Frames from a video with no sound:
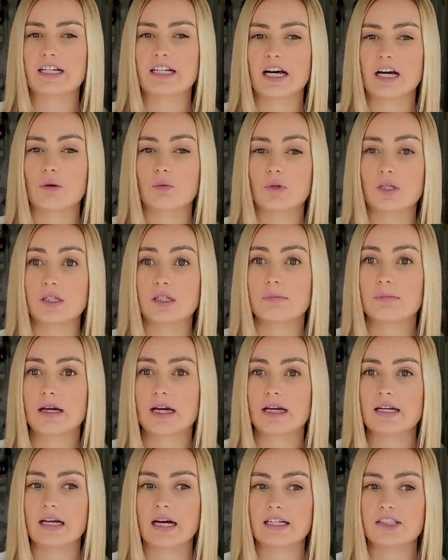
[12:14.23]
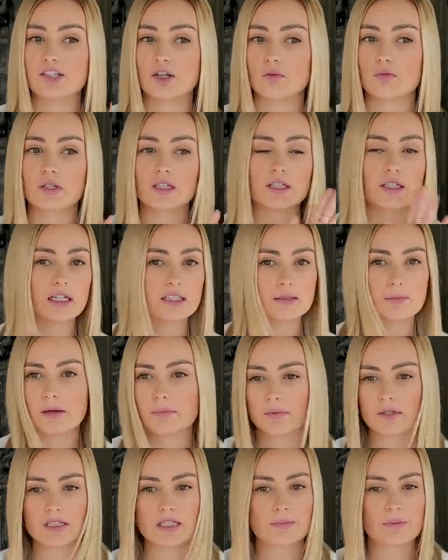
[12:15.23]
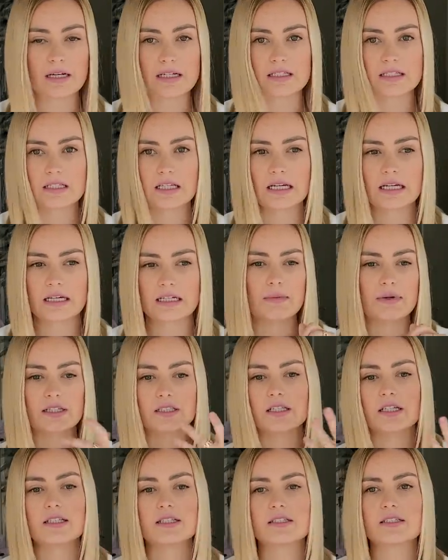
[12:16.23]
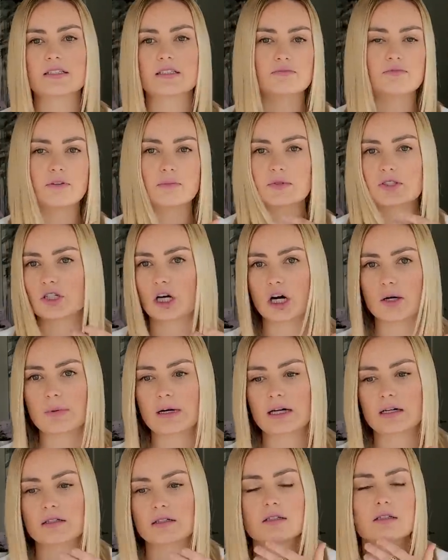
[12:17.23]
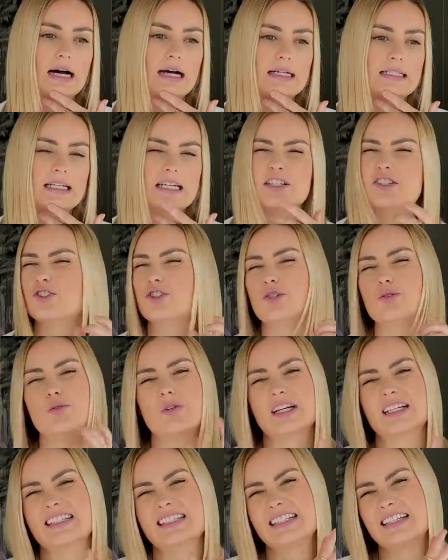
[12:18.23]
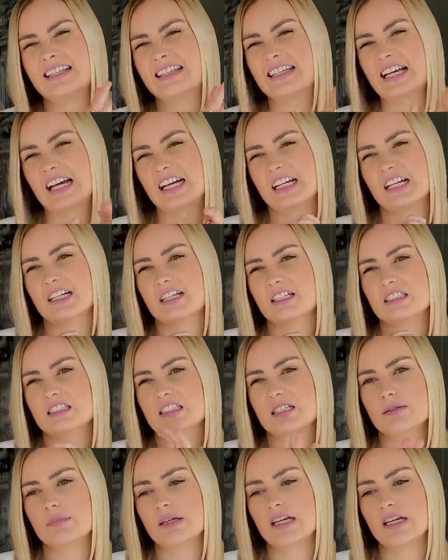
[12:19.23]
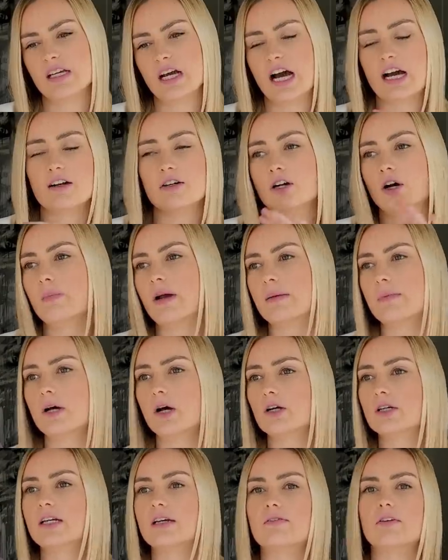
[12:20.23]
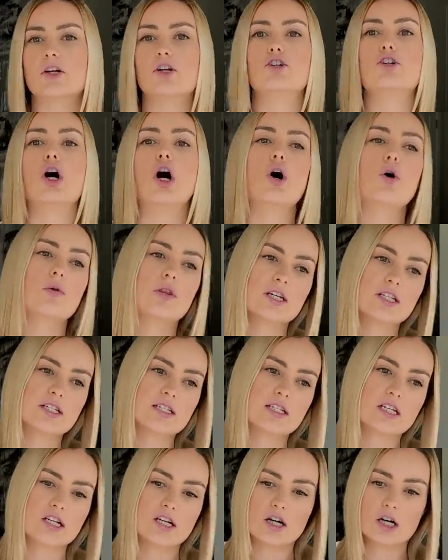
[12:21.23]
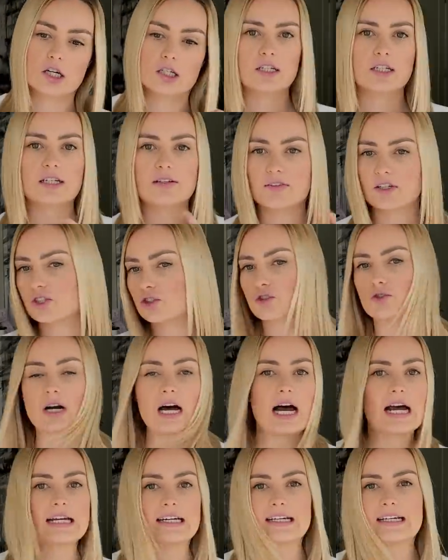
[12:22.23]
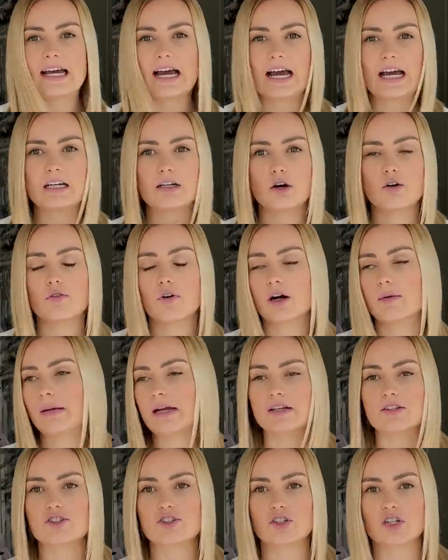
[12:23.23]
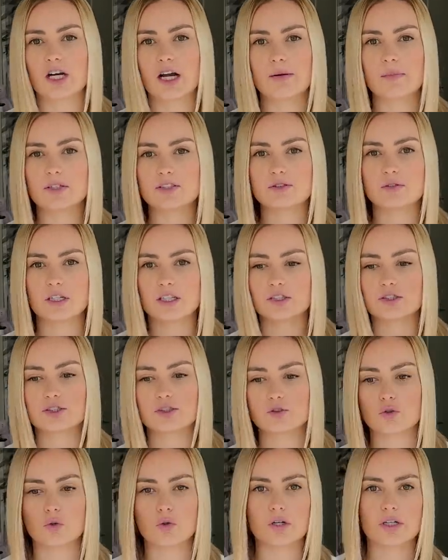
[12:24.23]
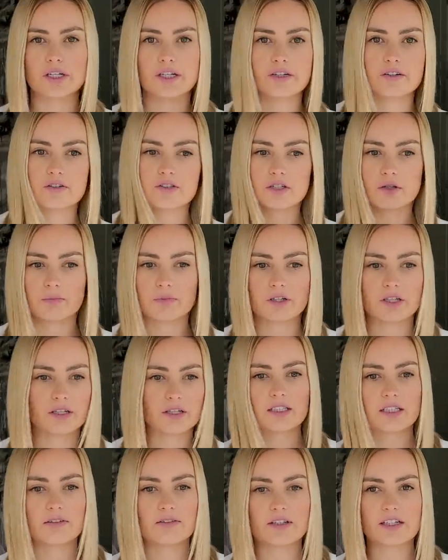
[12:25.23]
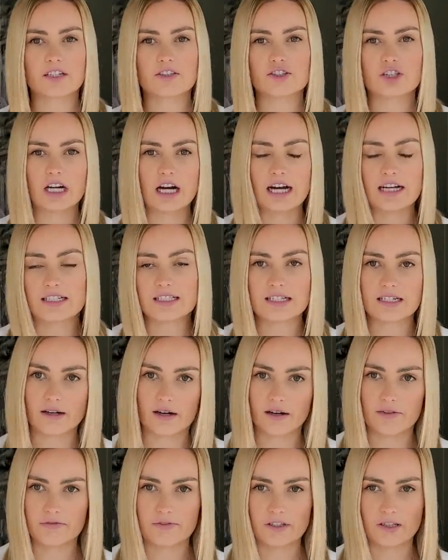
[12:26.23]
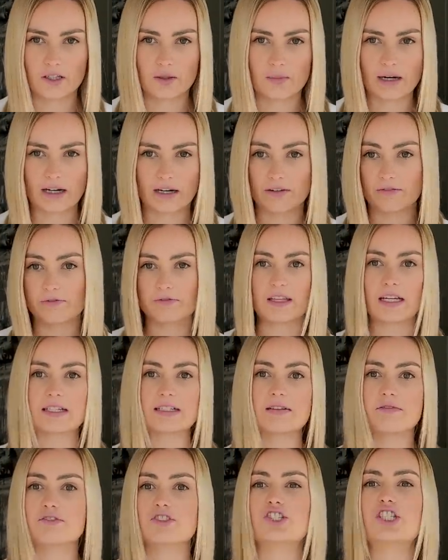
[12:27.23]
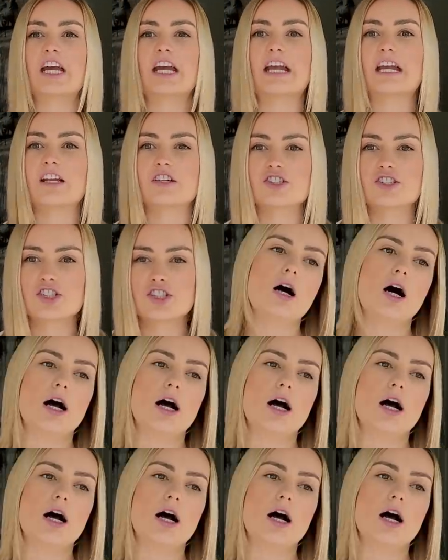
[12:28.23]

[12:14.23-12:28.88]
I will admit, I don't really like the pumpkin spice thing, at least from Starbucks. It tastes too like synthetic to me. I don't know, maybe I'll give it a go this year. Give it a try again over on my Instagram. I'll do like a story or something, giving it a try, see how I feel about it, if things have changed.